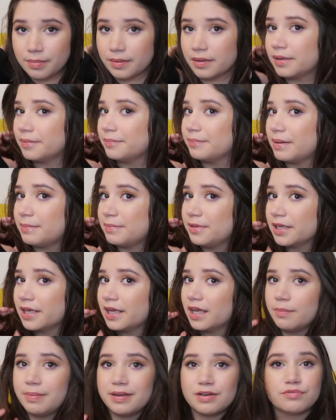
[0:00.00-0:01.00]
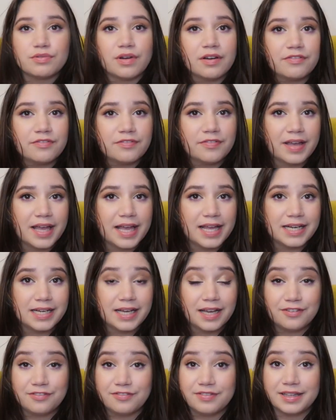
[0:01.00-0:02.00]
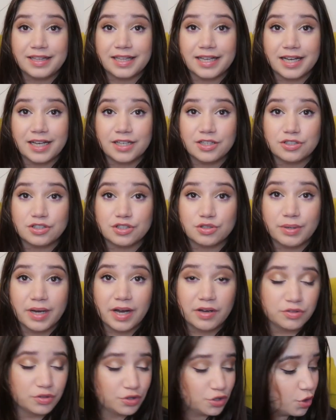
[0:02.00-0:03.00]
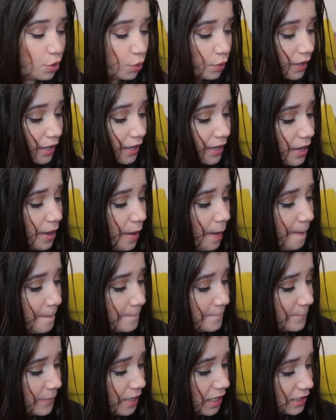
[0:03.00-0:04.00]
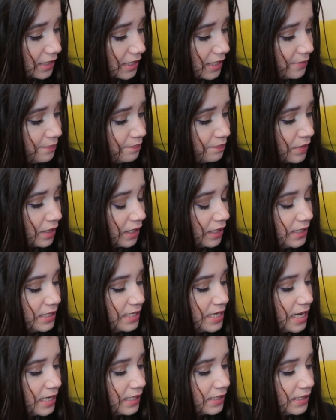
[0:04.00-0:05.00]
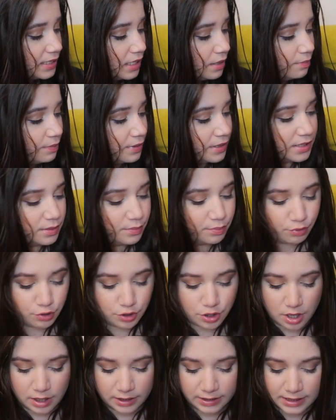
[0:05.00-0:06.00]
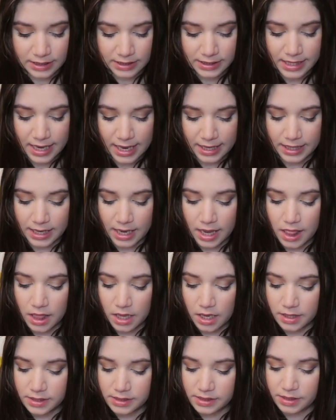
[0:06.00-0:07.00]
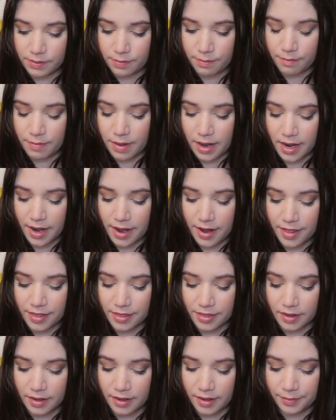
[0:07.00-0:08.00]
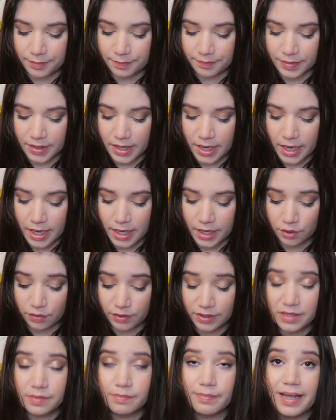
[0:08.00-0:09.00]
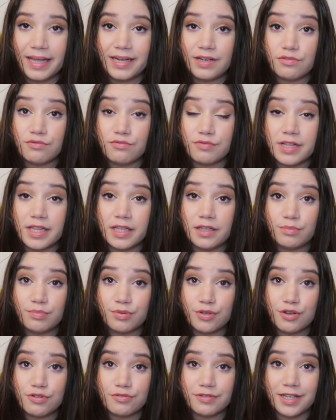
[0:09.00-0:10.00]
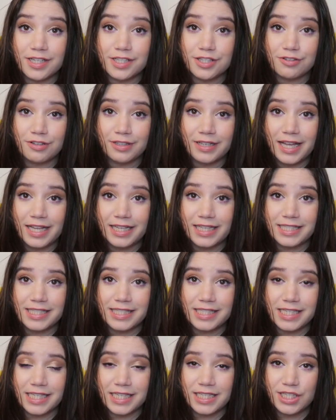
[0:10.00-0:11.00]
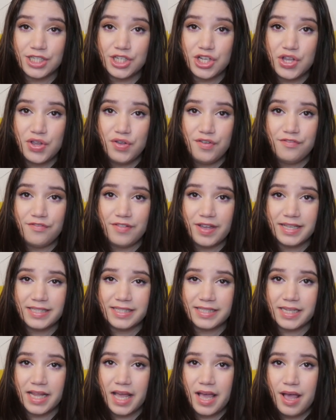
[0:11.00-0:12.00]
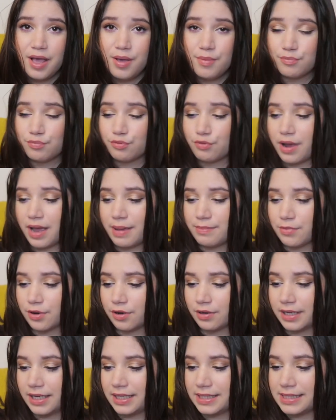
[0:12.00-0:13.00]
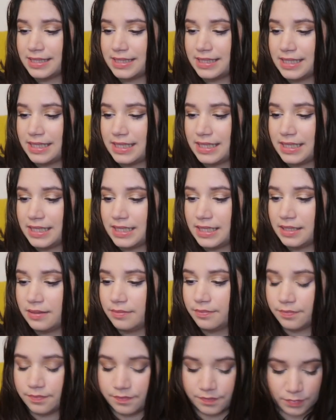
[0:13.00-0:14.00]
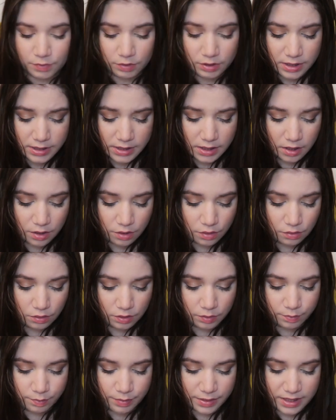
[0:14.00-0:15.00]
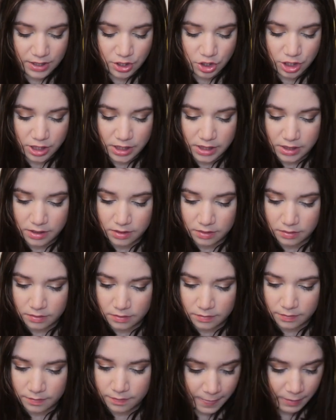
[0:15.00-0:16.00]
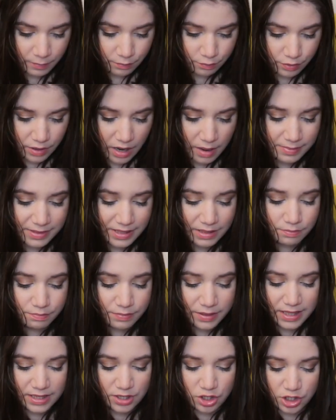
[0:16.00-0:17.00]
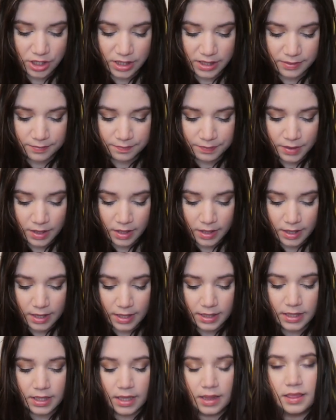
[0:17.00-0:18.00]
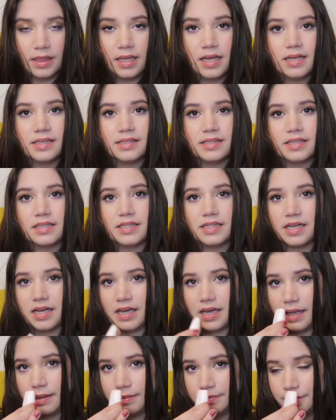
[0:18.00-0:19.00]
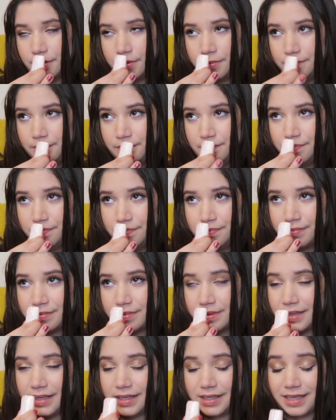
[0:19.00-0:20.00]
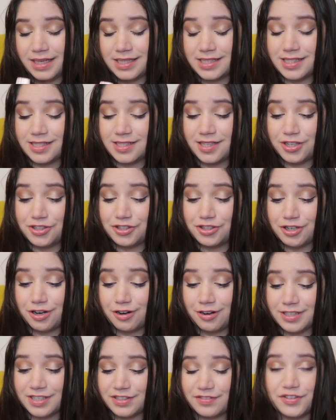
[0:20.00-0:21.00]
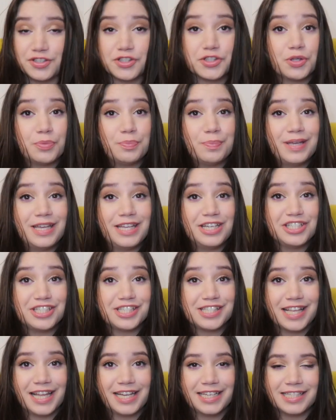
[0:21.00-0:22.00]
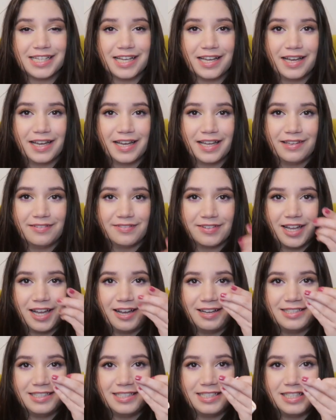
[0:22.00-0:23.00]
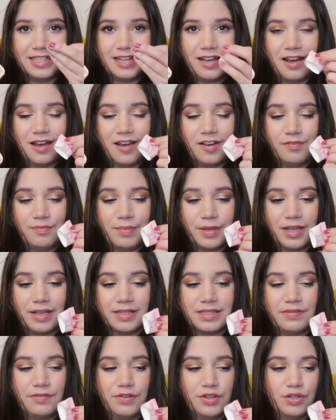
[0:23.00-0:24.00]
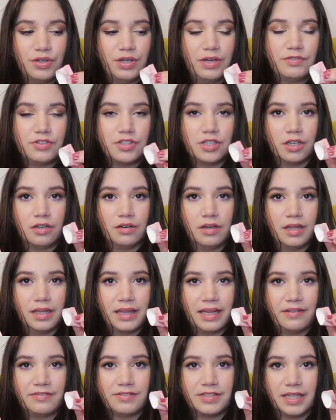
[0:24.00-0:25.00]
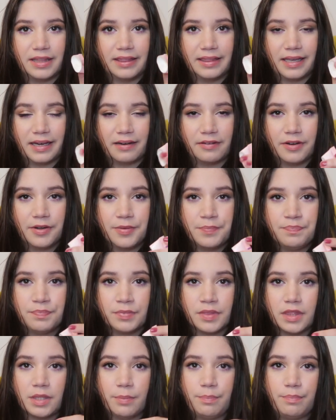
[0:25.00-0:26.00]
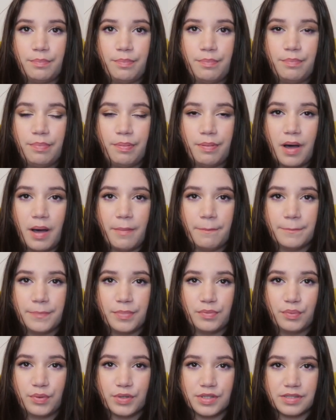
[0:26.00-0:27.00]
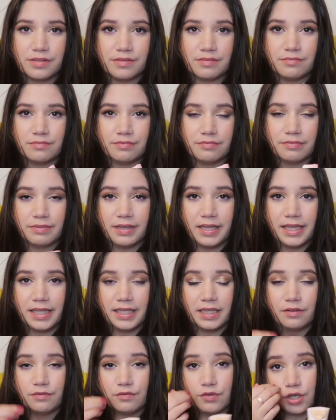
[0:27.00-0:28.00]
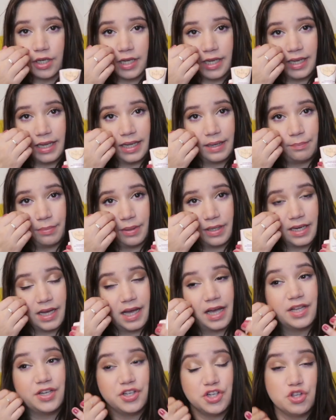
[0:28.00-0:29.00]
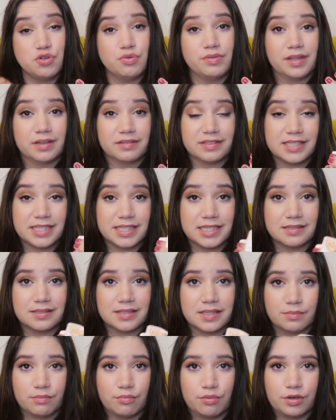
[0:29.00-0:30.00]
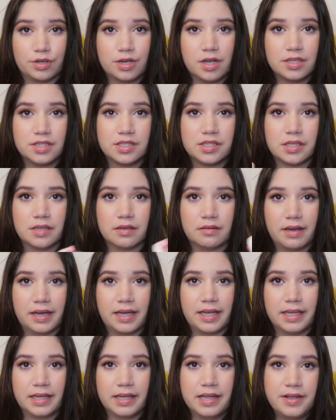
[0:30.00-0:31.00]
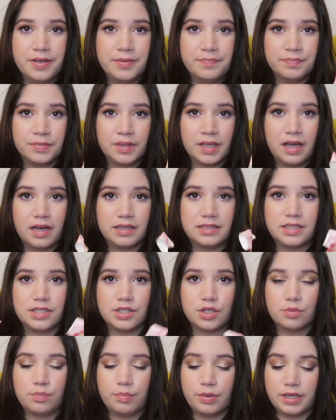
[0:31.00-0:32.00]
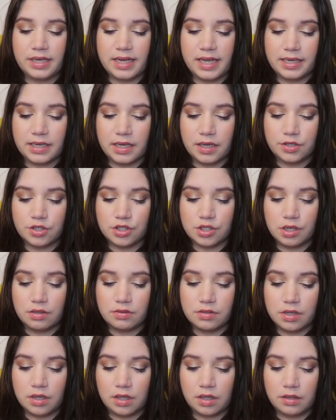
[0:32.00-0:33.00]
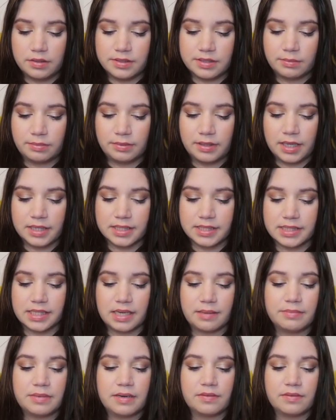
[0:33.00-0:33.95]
I'm looking a bit rough and I feel like I don't know how to talk. But next up is a product that last month I already made a really good progress on, and it's the Too Faced primer. It's the, what is it called? Peachy? Primed and Peachy. And last time, it has such an artificial peach scent. I cut it in half because even though there was not a lot left in there, the pump was really not working, but I knew there is still some products, so I cut it open, and I showed you a close-up last time.